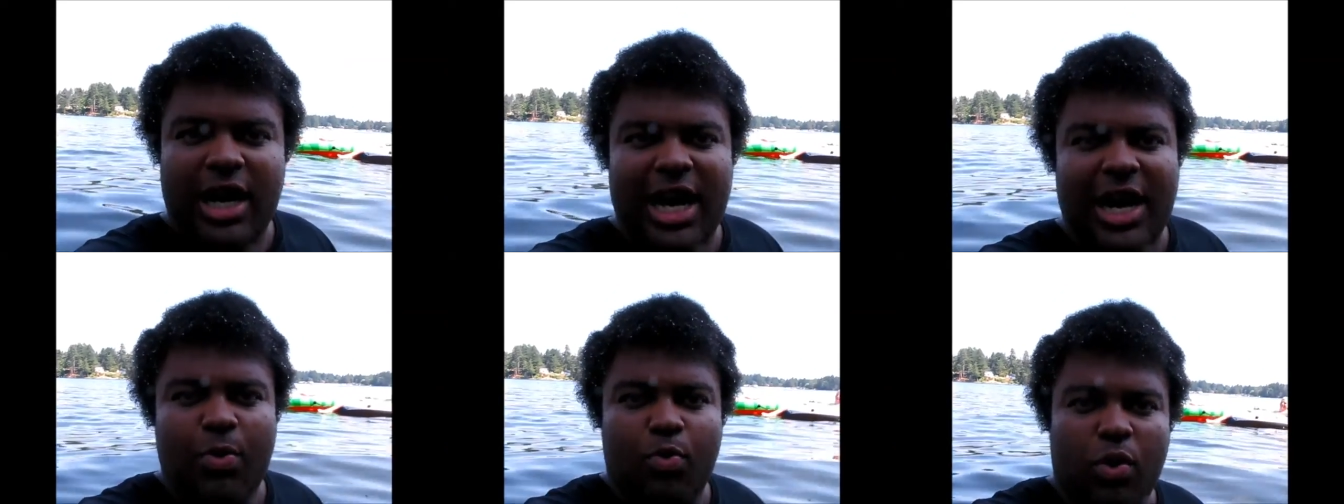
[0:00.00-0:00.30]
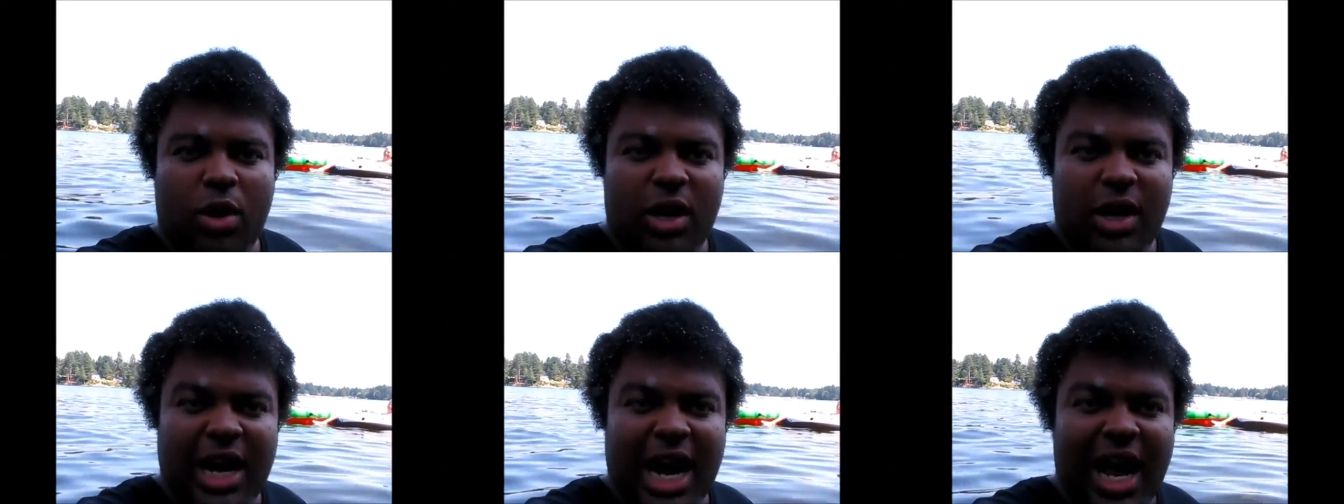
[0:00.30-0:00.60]
and
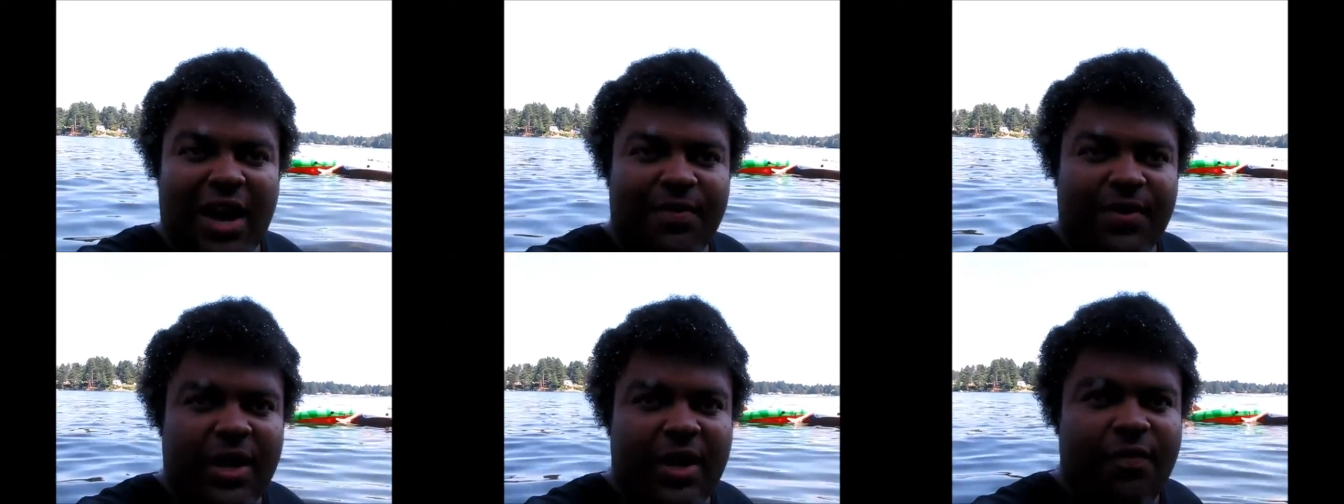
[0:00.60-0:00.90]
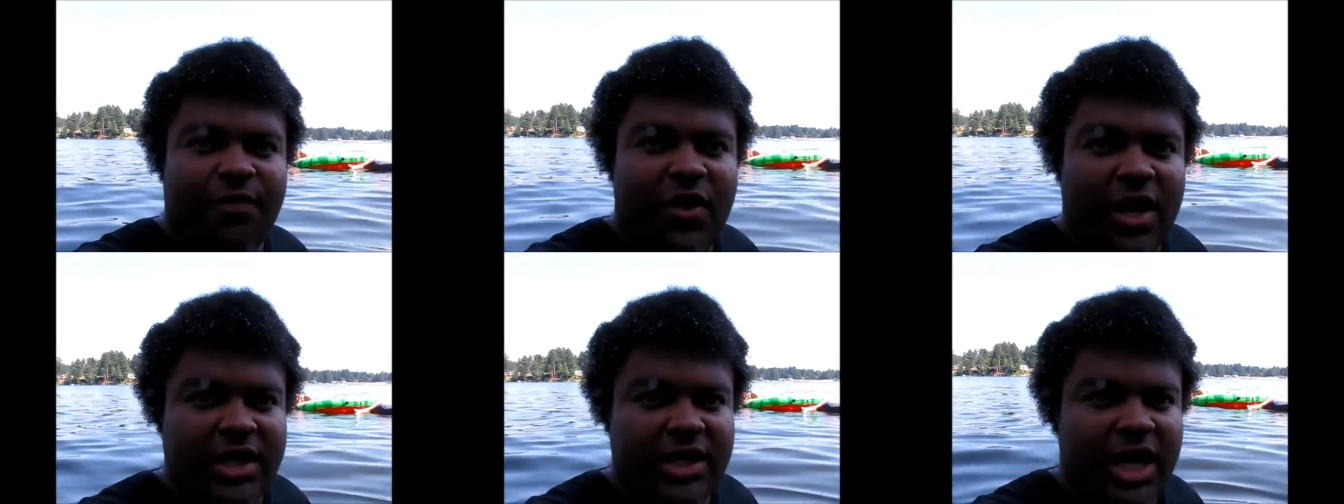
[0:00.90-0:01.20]
we're having
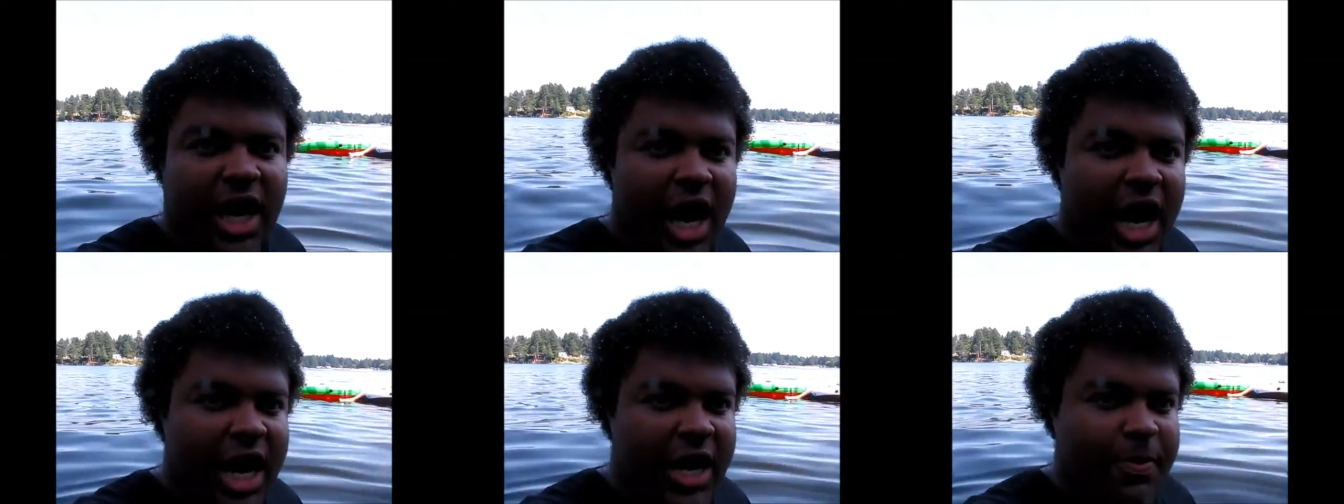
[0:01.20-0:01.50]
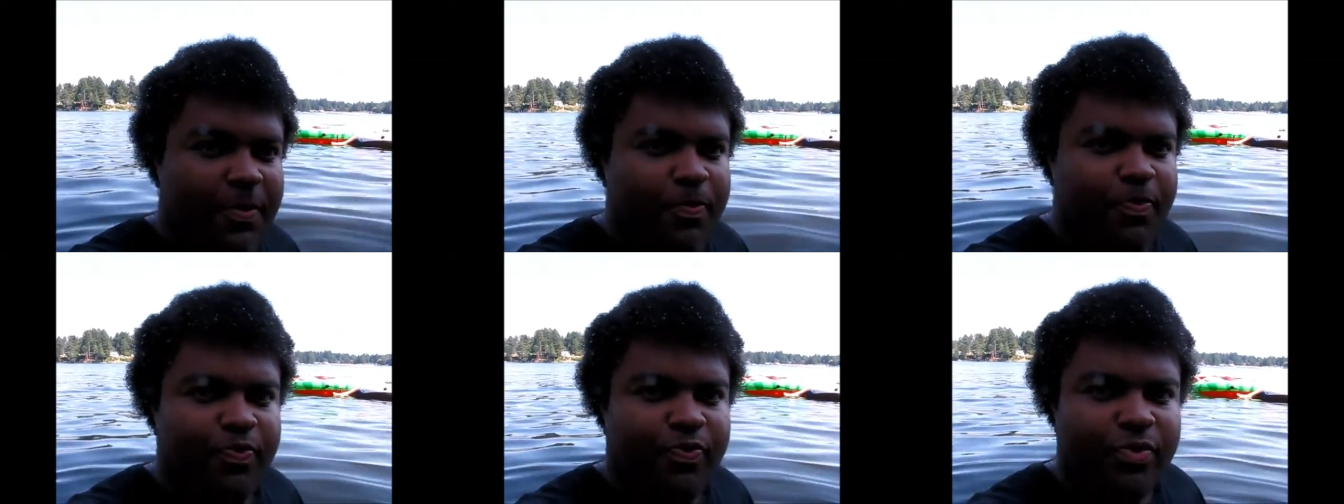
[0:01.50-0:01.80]
a fun
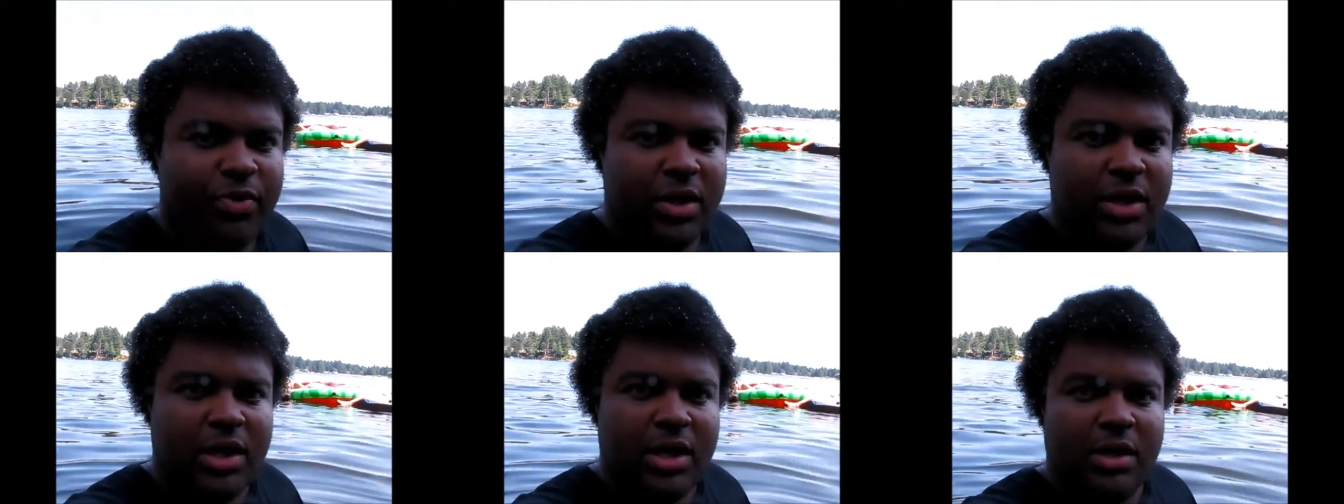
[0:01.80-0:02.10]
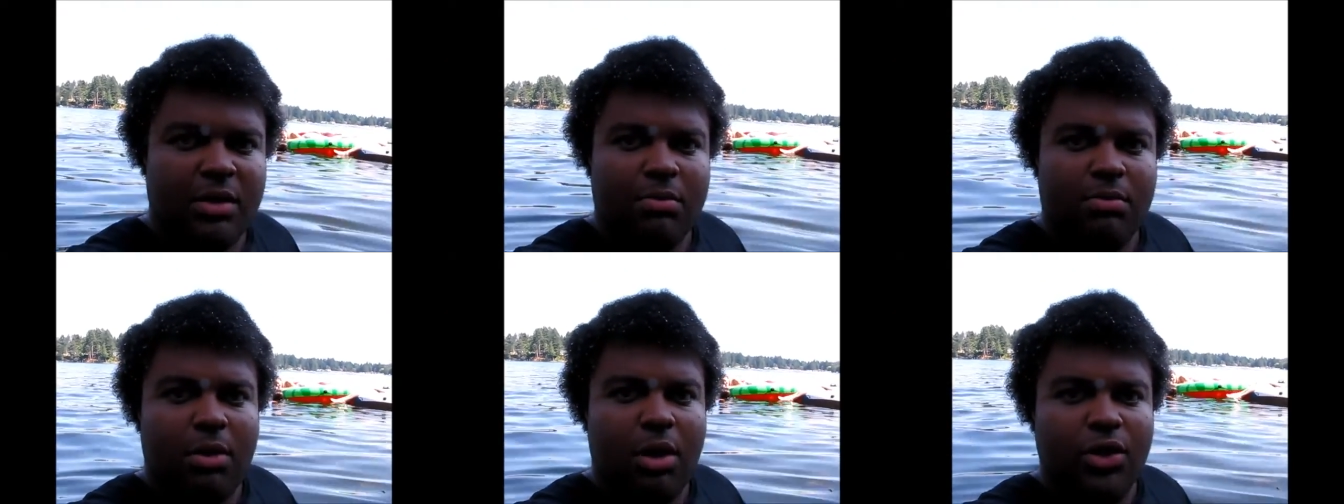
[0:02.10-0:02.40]
time,
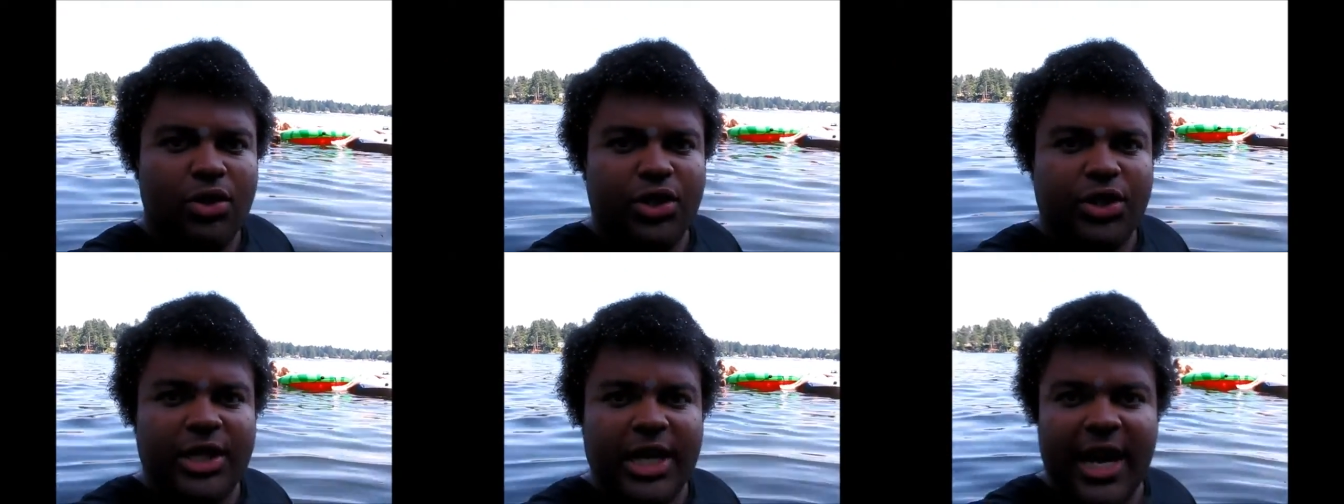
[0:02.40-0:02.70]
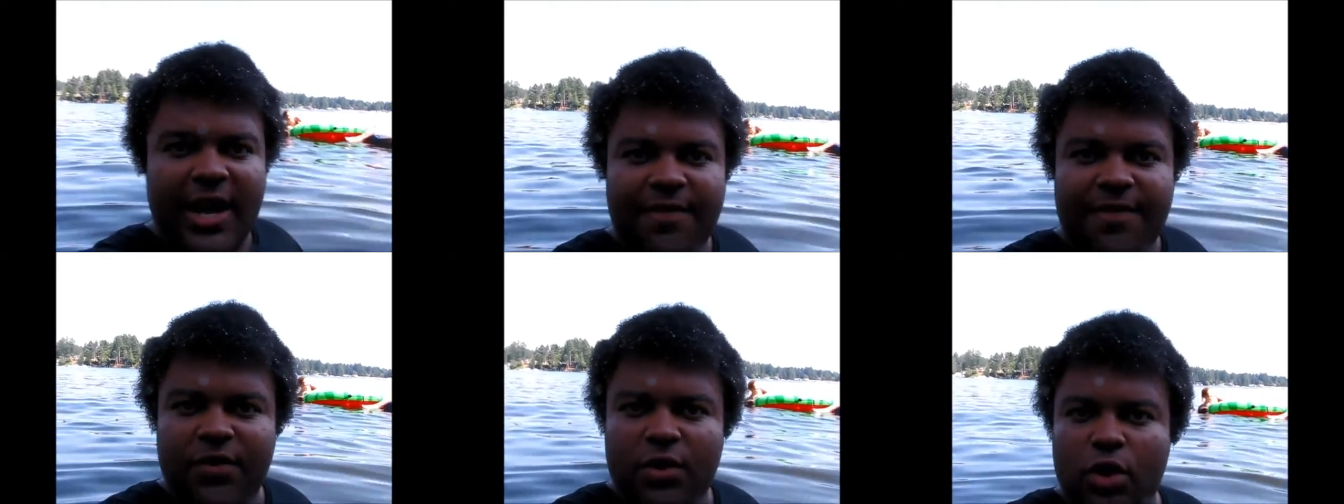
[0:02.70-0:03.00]
most
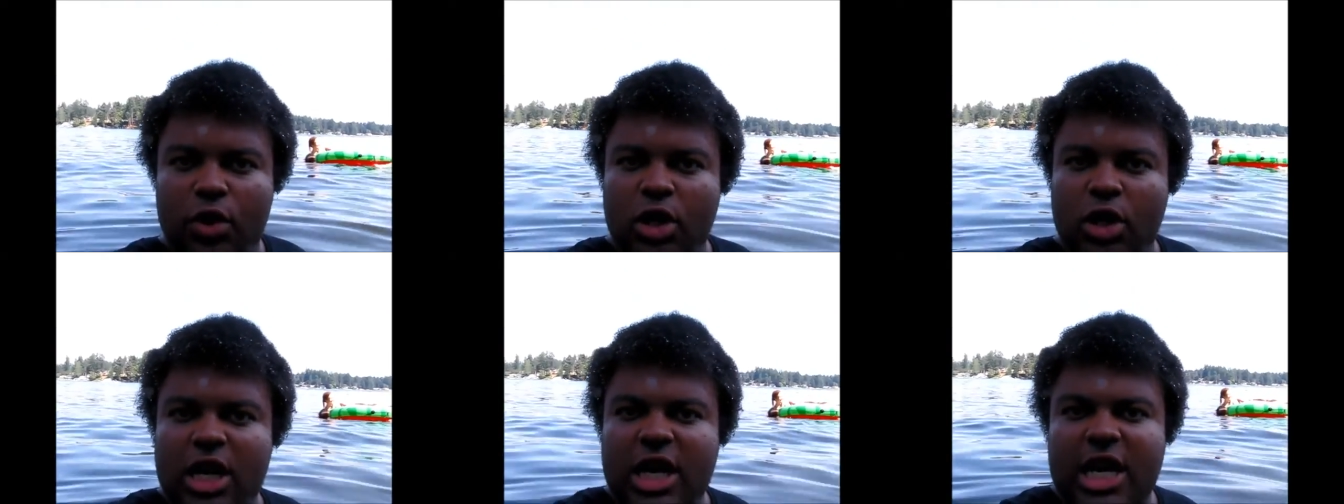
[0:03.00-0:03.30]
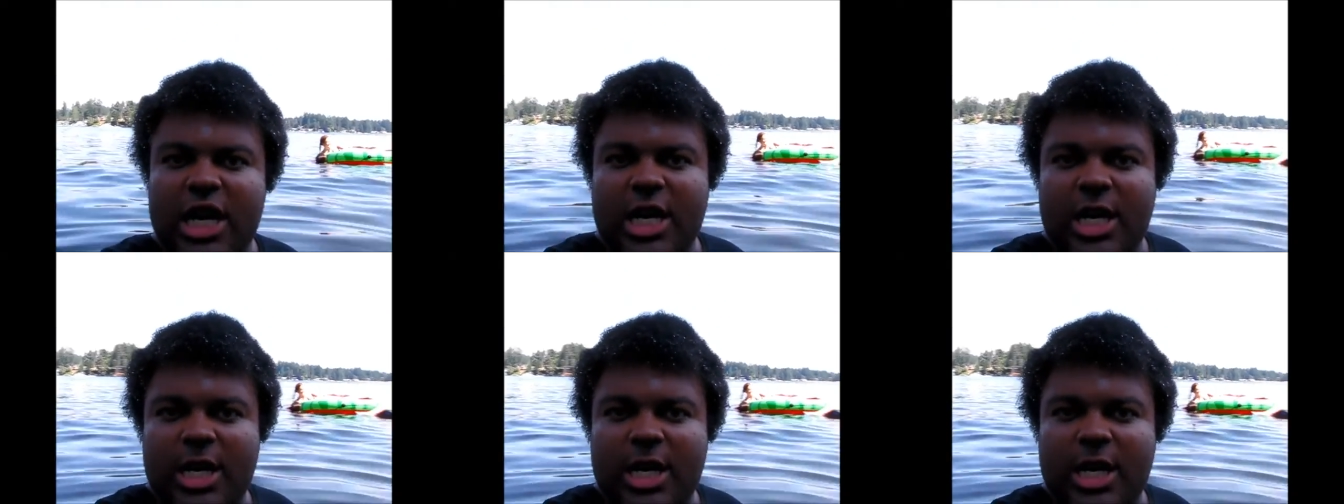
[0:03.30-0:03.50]
definitely.